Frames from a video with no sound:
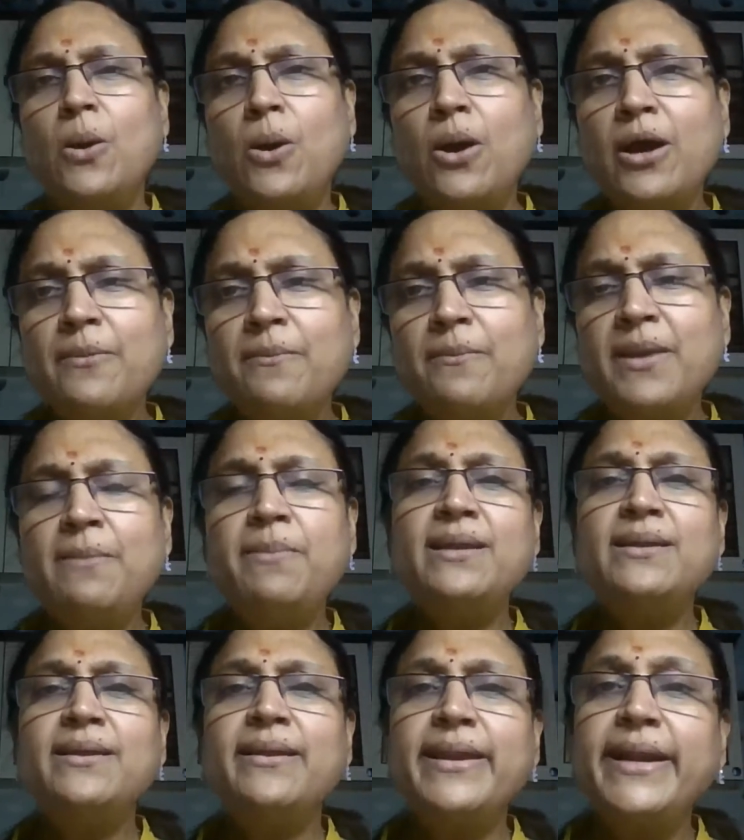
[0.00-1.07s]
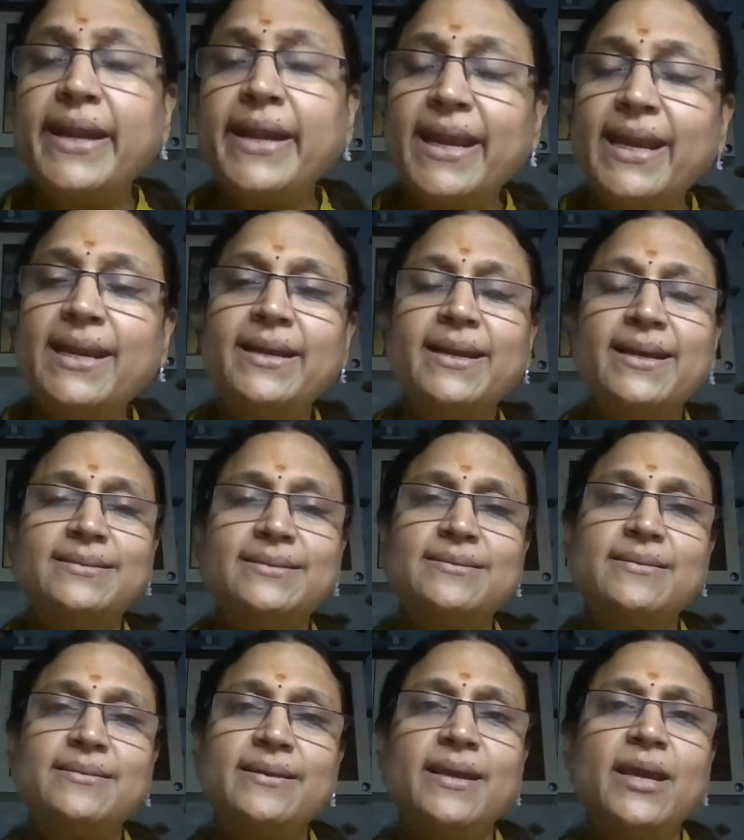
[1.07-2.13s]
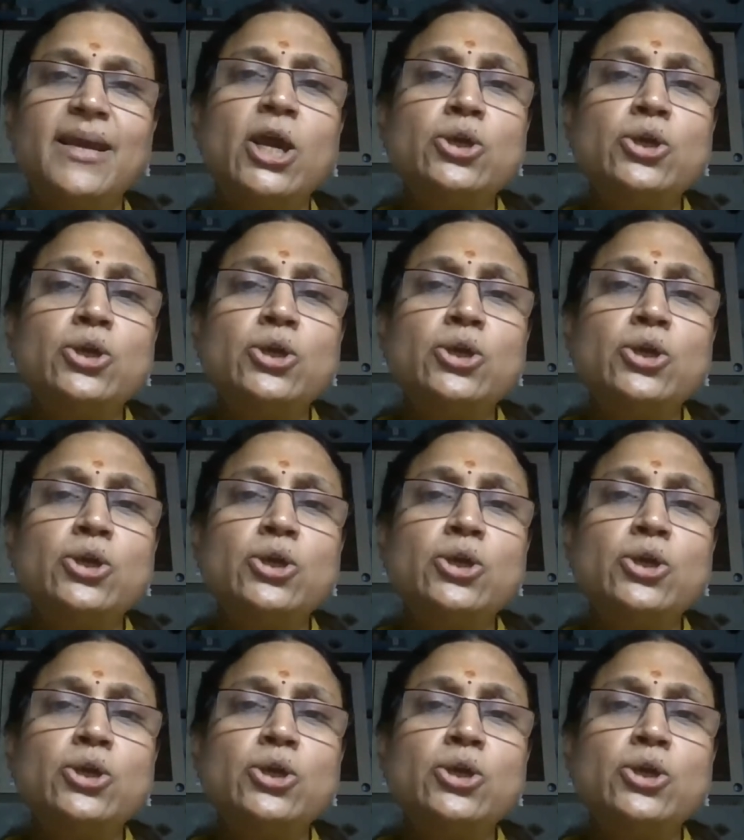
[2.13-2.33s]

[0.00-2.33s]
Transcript: or maybe in the retail industry.